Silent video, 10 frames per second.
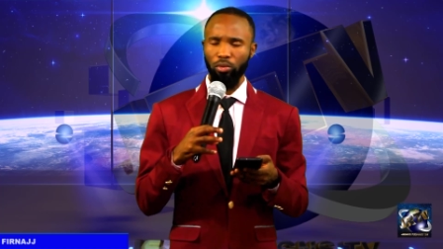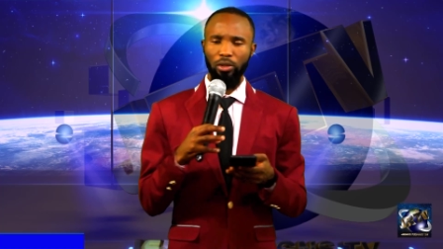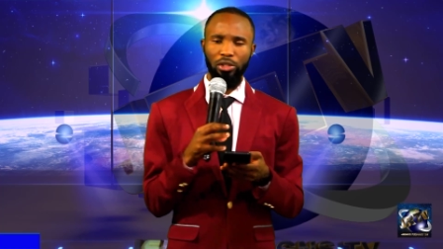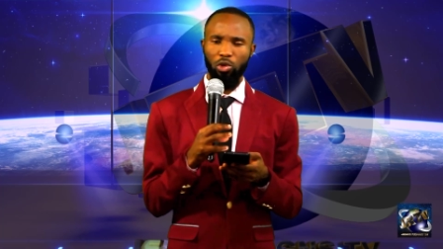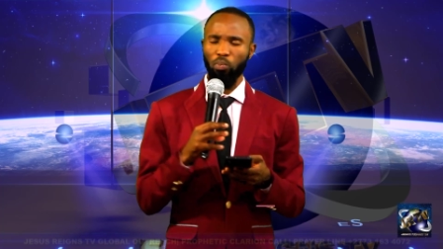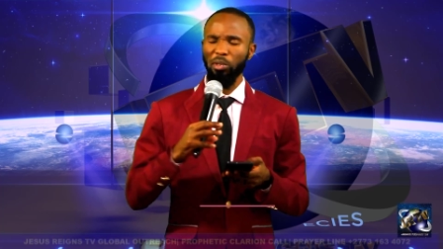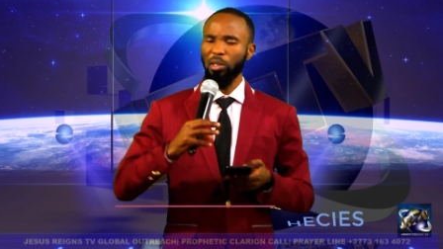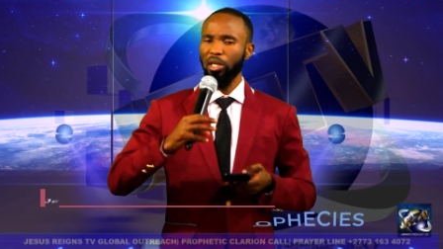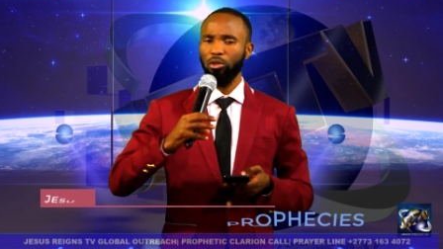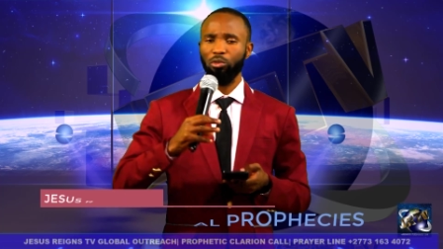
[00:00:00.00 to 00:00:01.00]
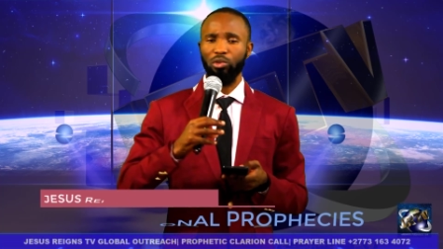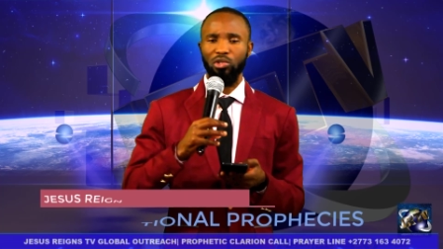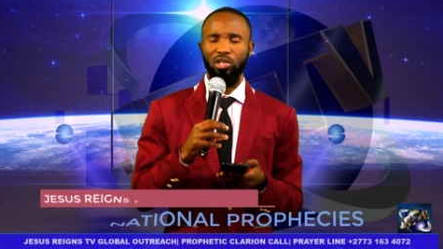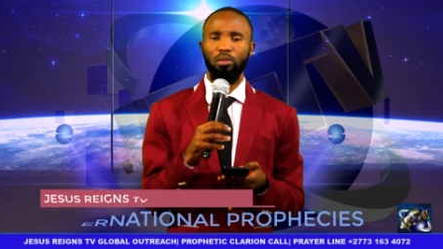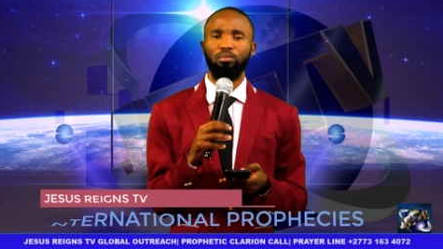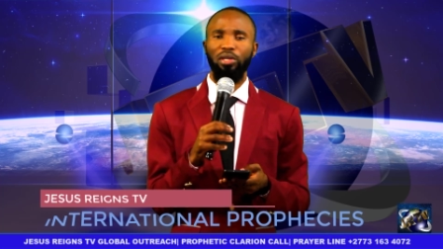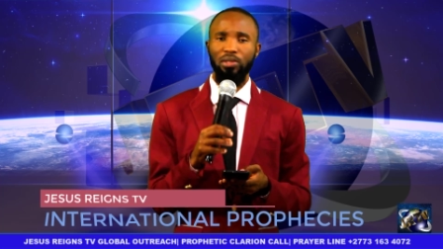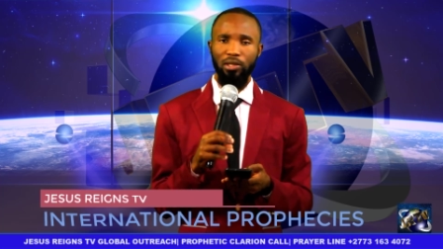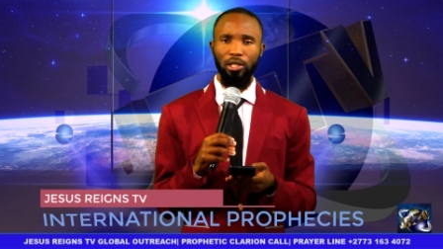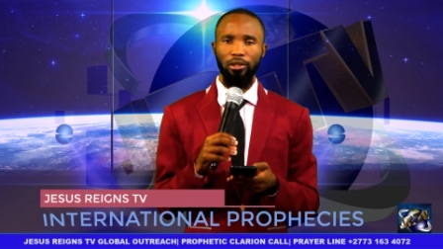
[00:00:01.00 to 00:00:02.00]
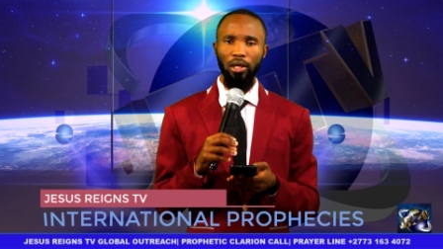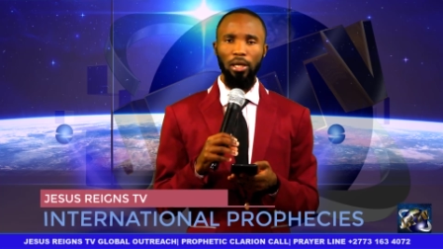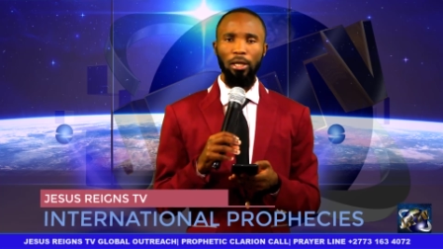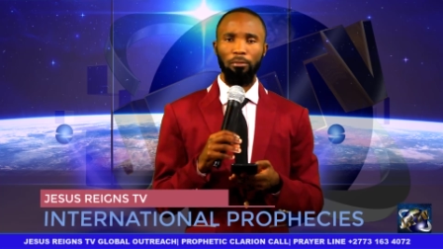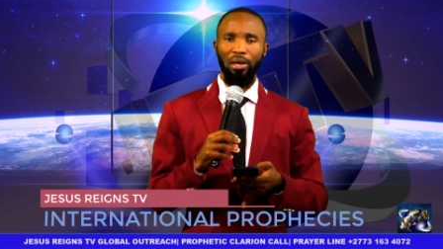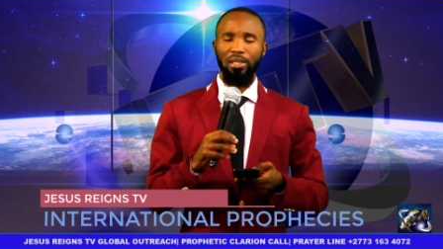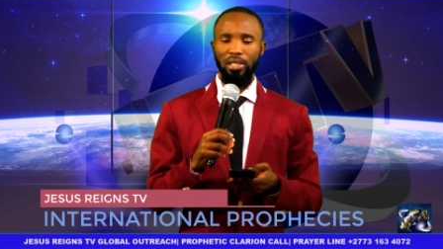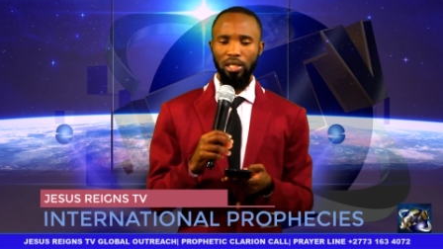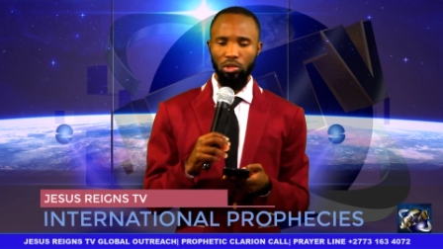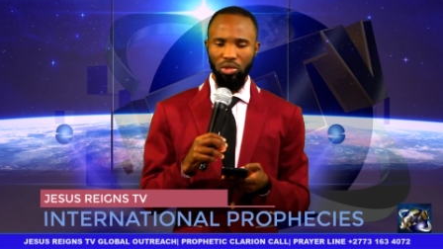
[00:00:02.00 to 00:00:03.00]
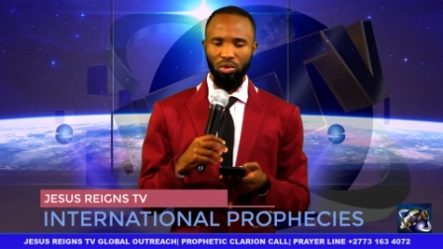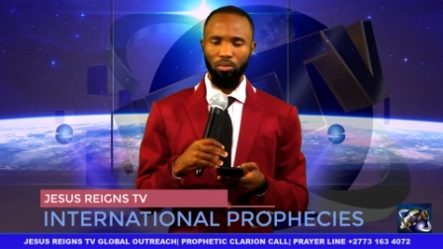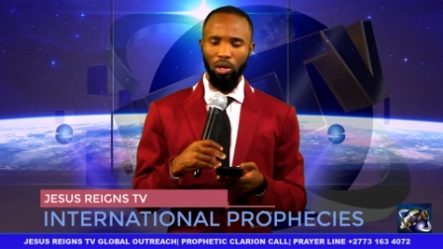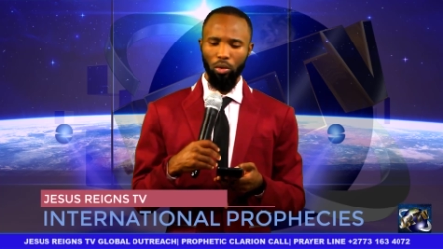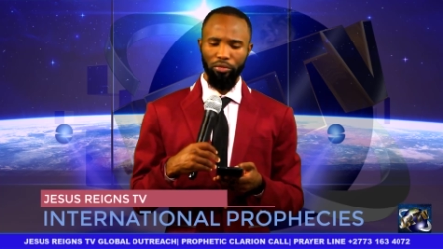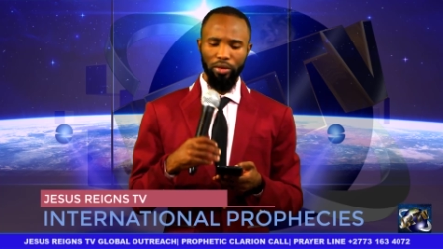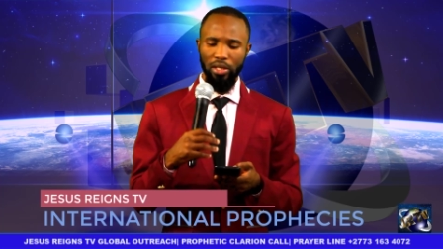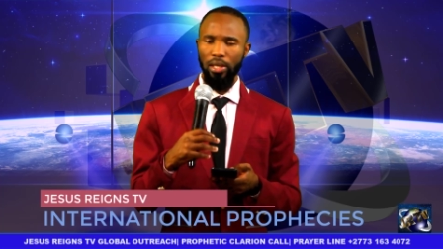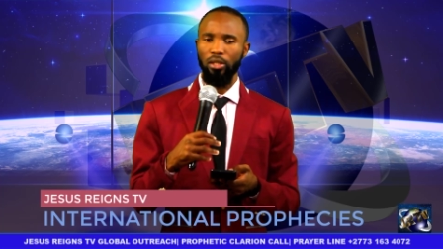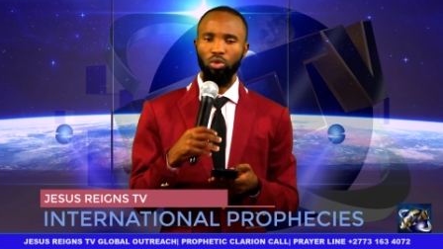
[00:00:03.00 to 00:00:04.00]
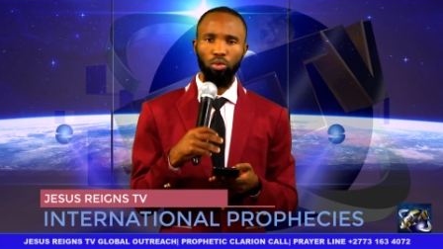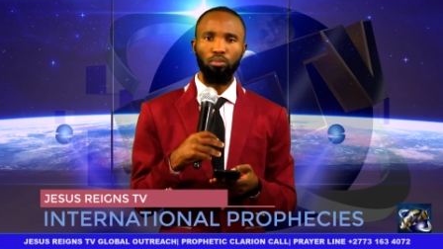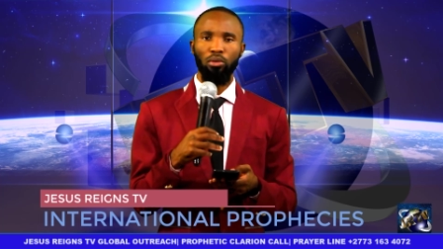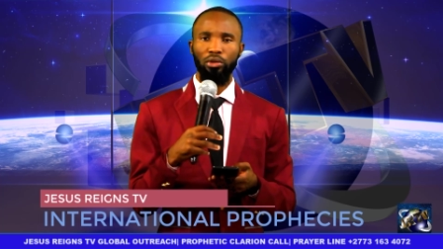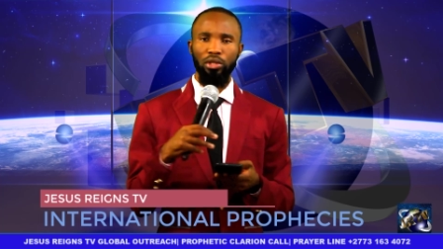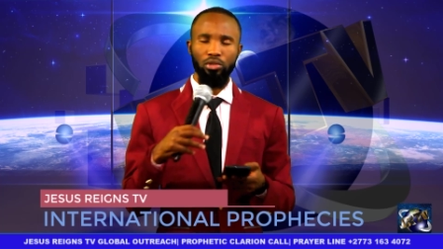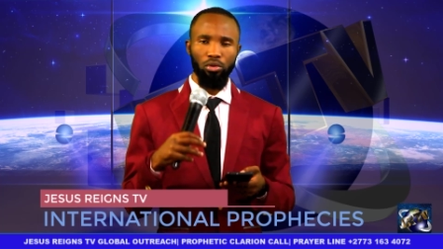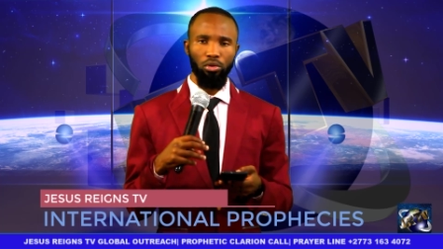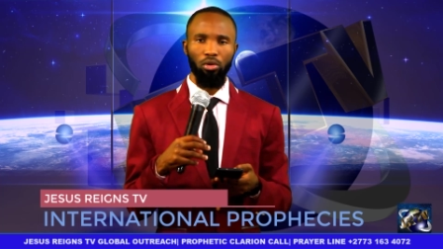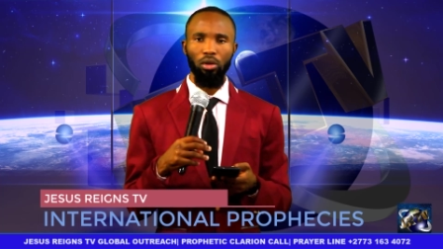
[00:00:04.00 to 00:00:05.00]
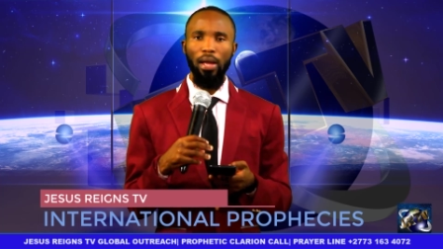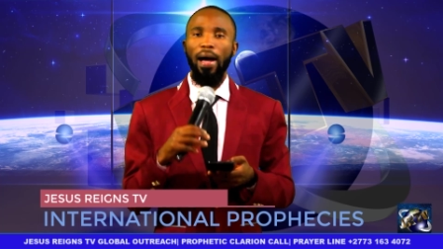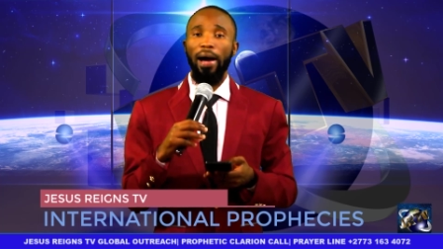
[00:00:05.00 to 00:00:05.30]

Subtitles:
a duplicate of the same President Zuma, or he had two bodies or not.